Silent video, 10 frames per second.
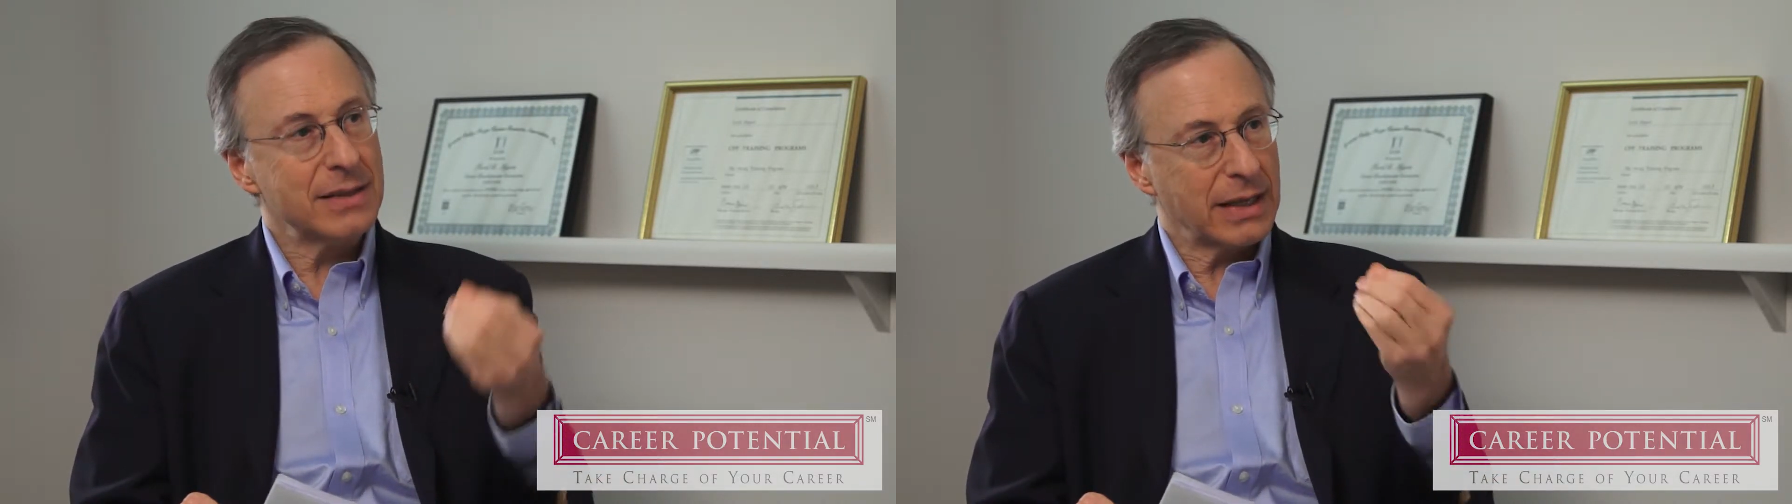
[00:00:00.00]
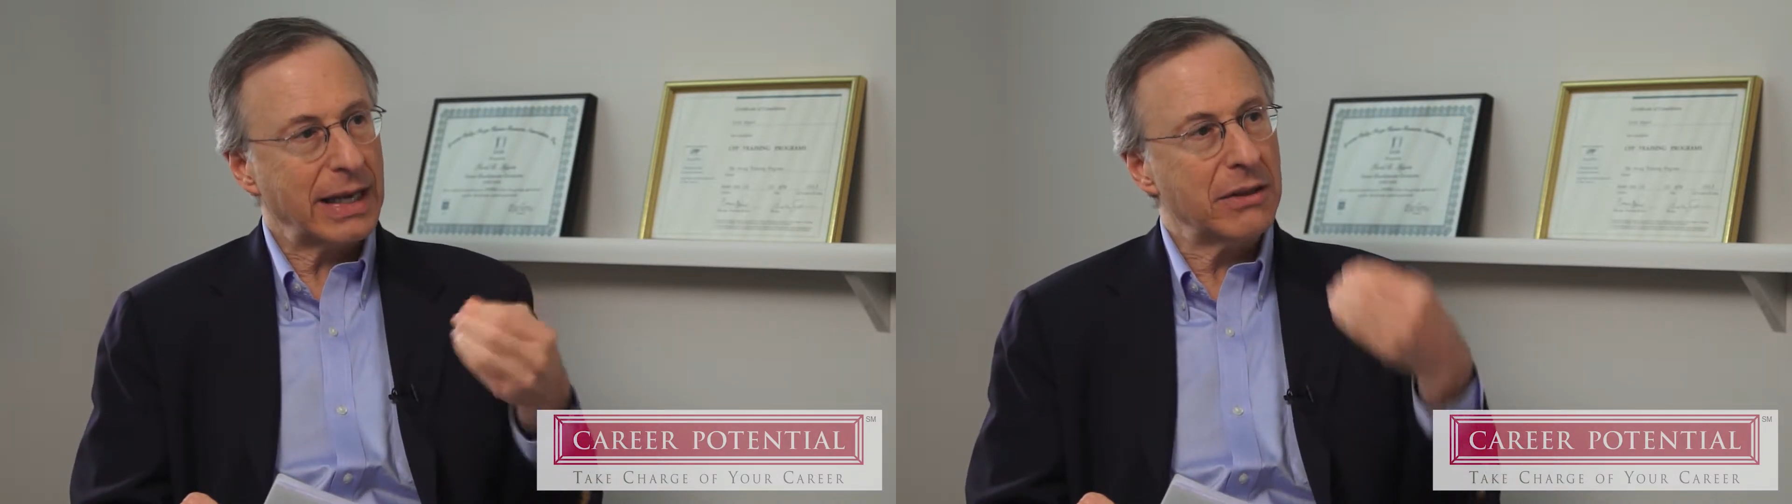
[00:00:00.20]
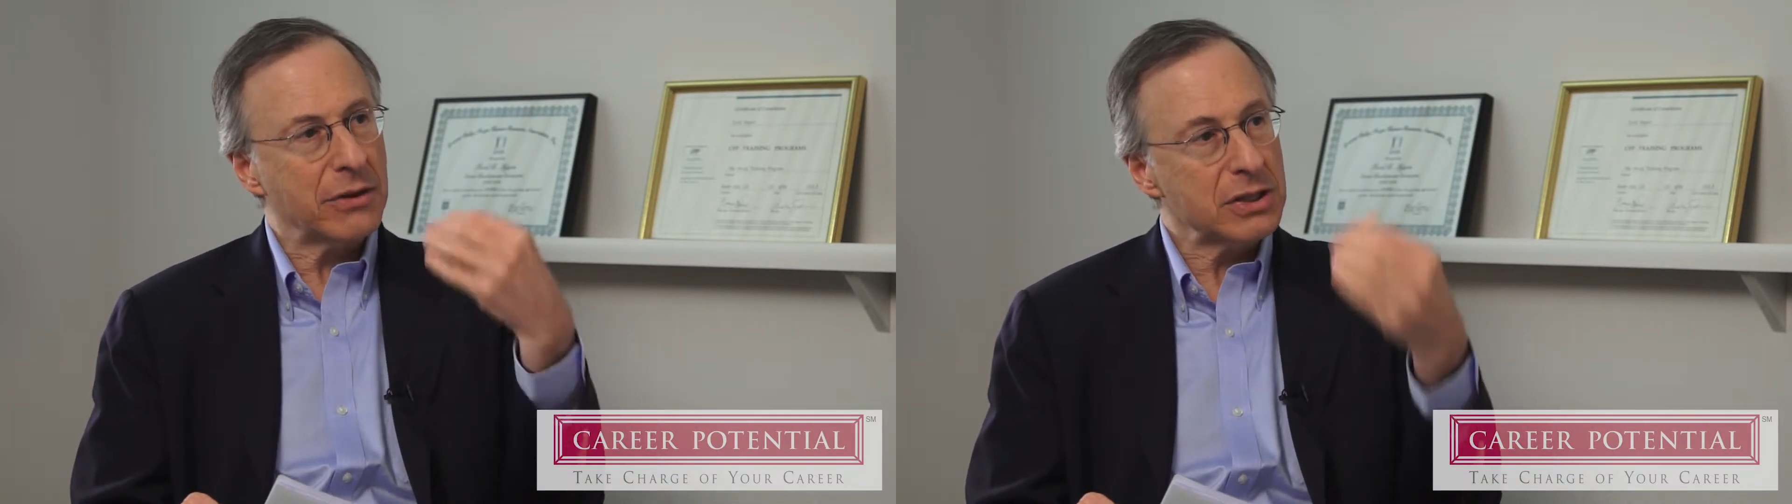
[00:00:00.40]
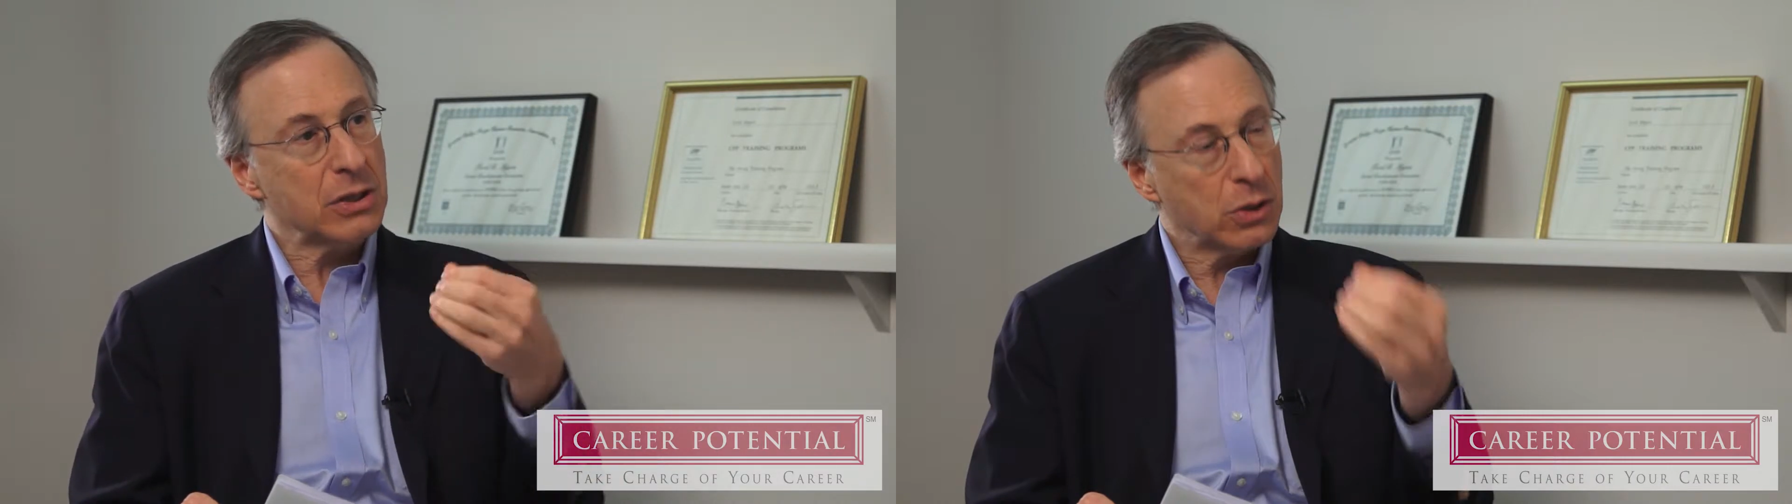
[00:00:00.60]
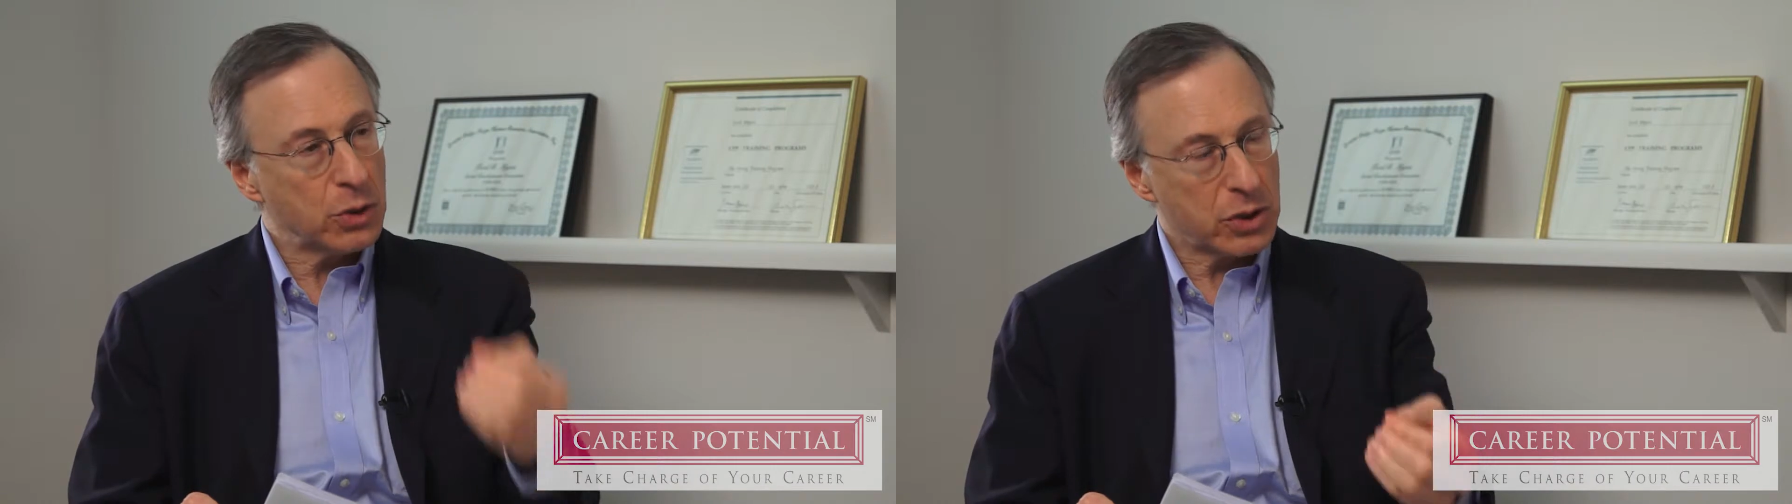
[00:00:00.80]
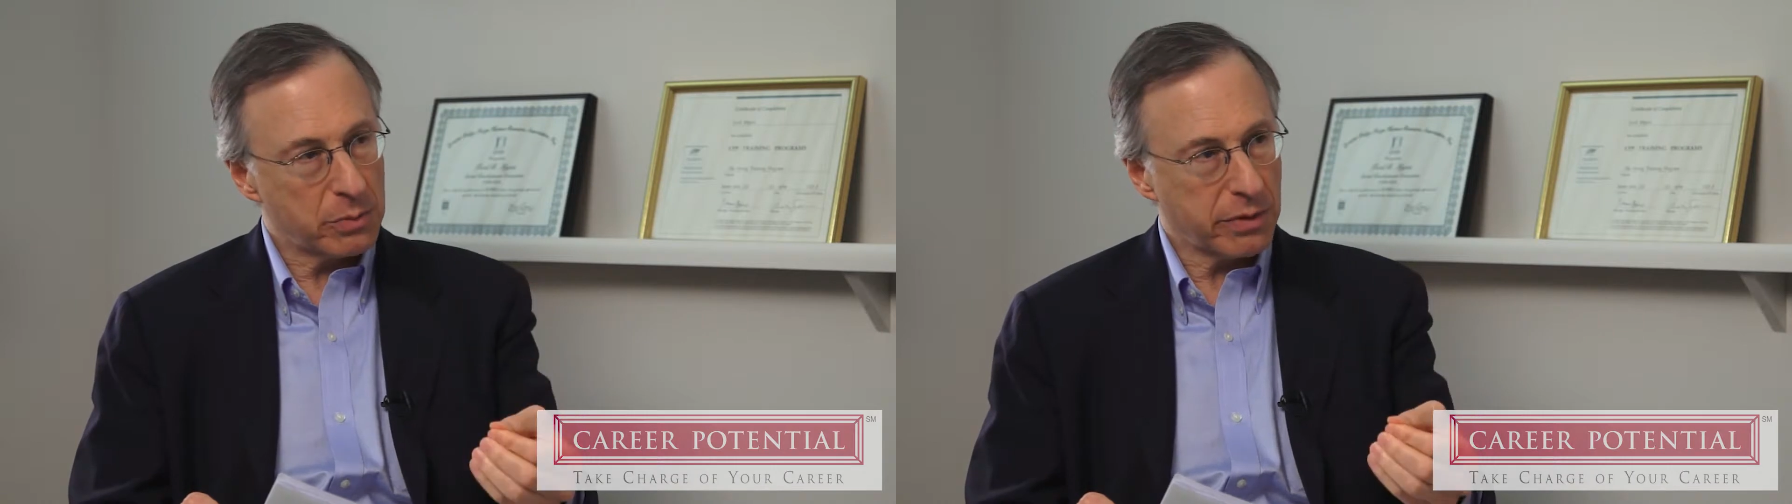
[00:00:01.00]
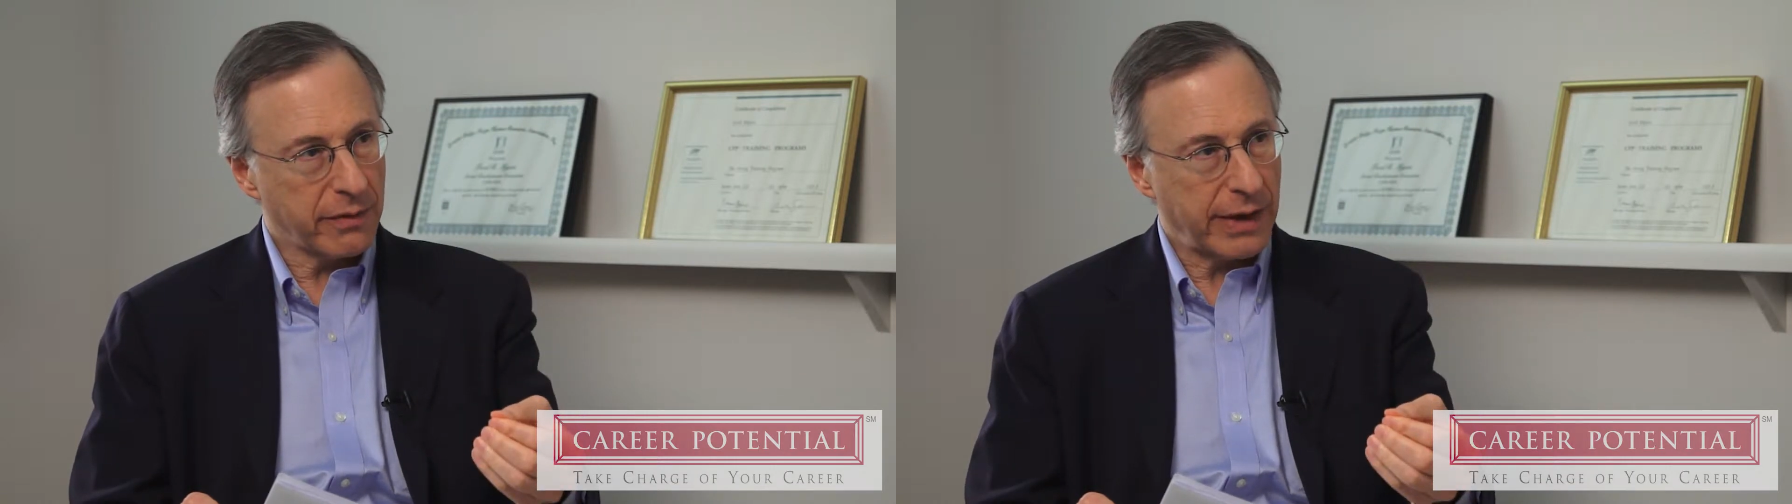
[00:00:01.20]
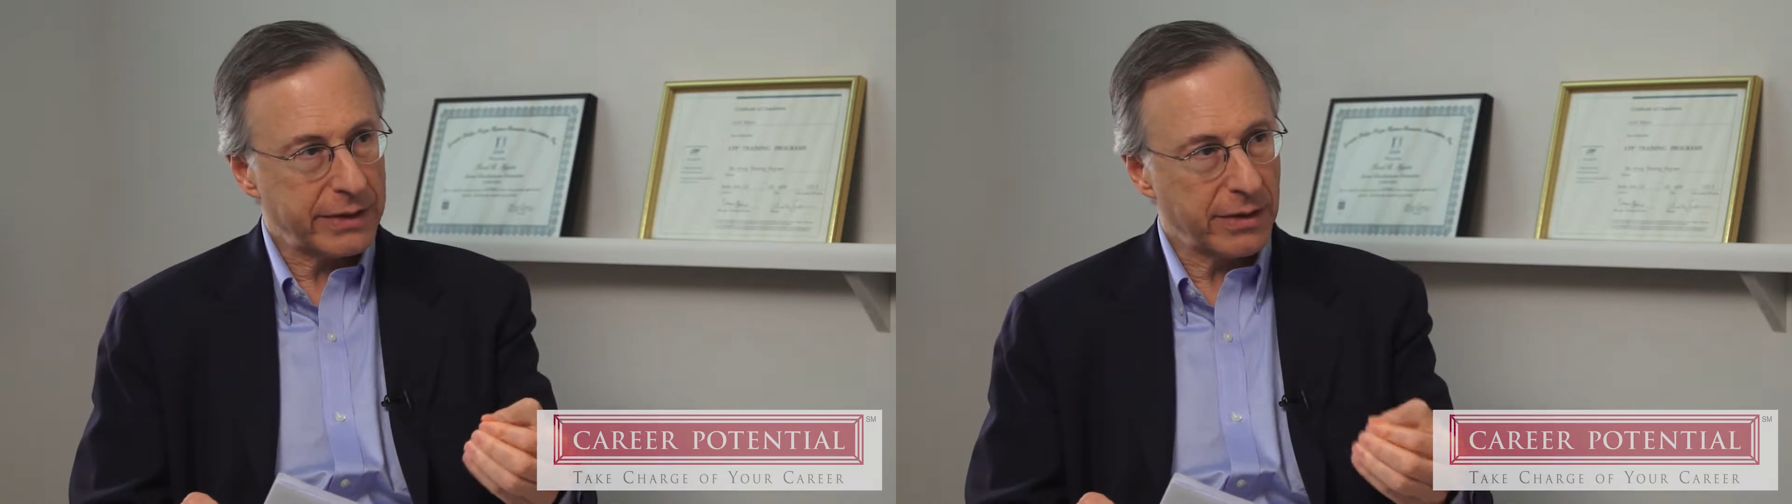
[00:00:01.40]
again, the solution
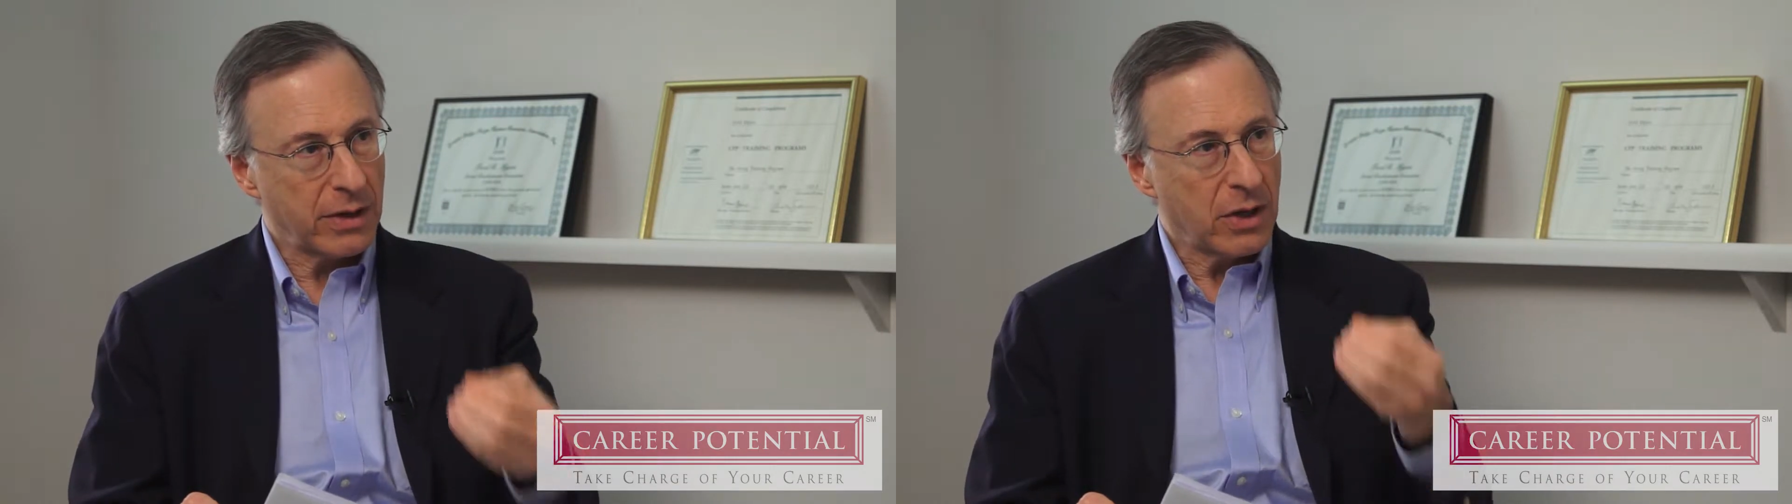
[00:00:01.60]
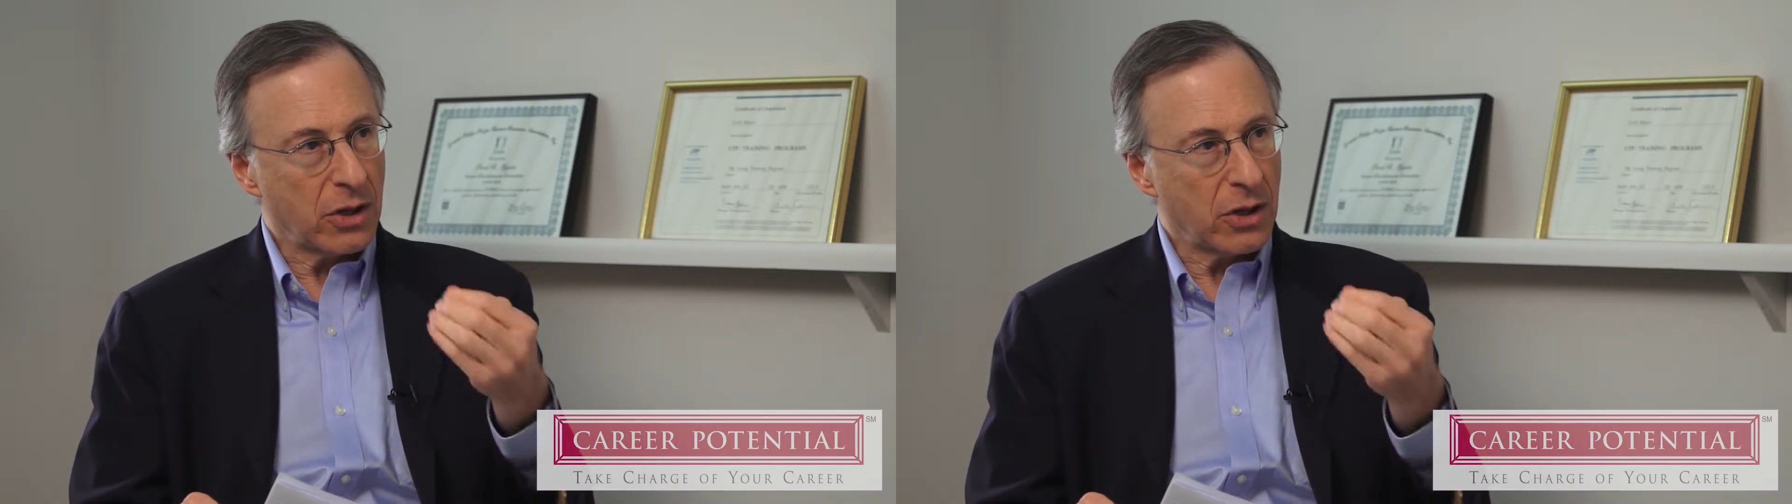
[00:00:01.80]
provider,